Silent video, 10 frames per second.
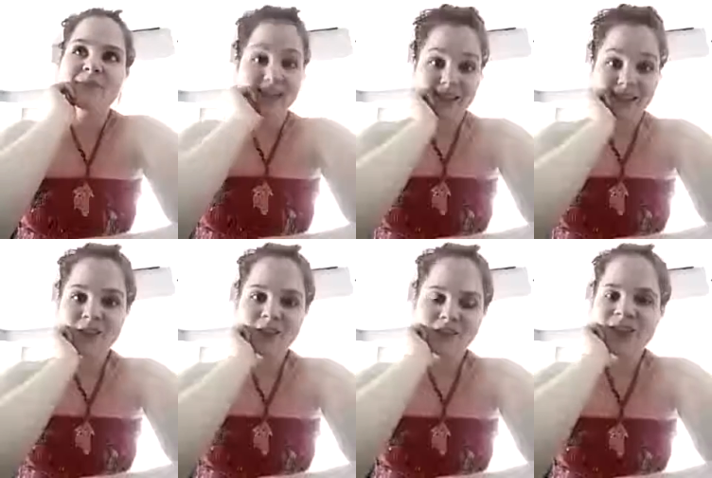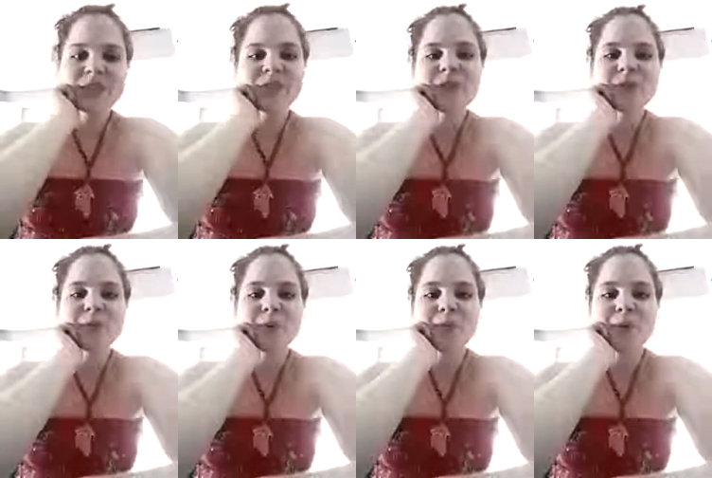getting into the fitness field
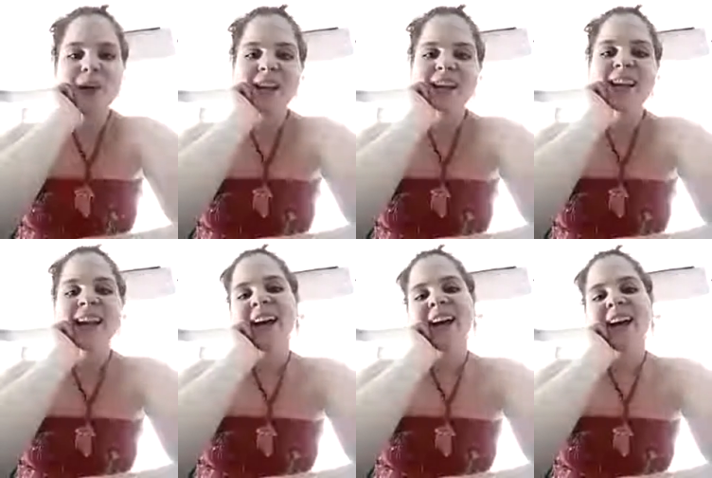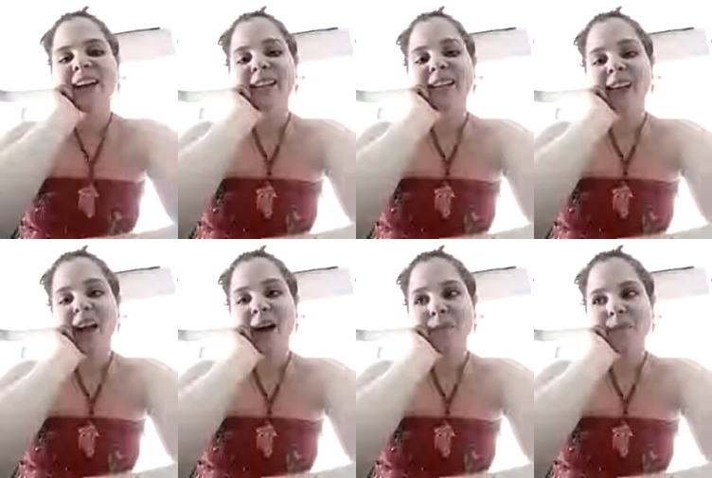at one point
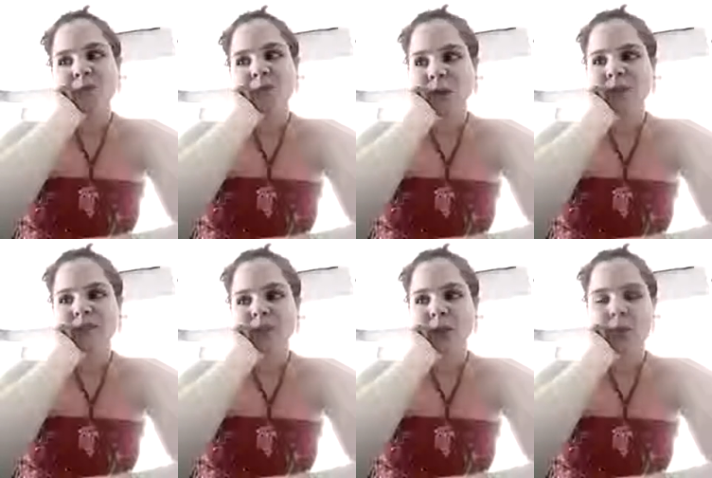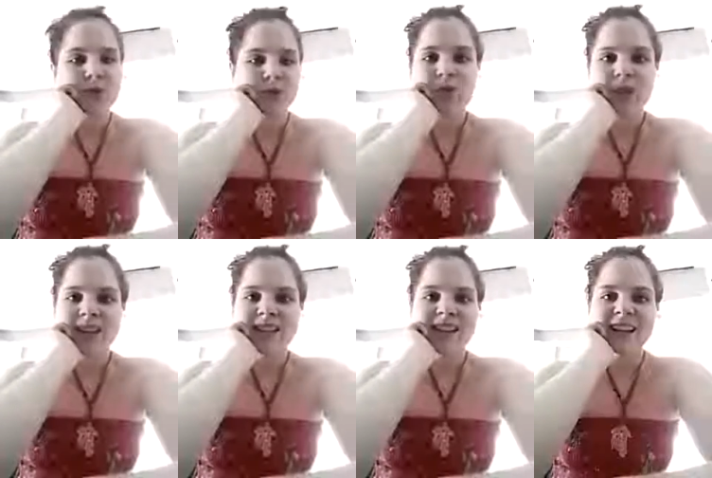and doing, personal
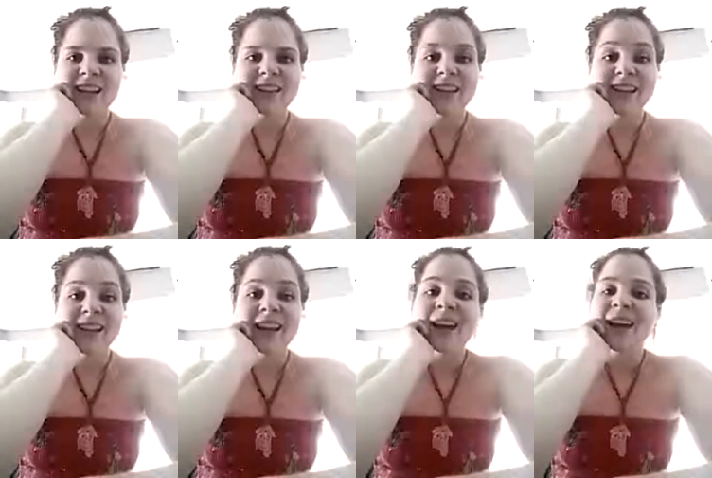training and that kind of thing.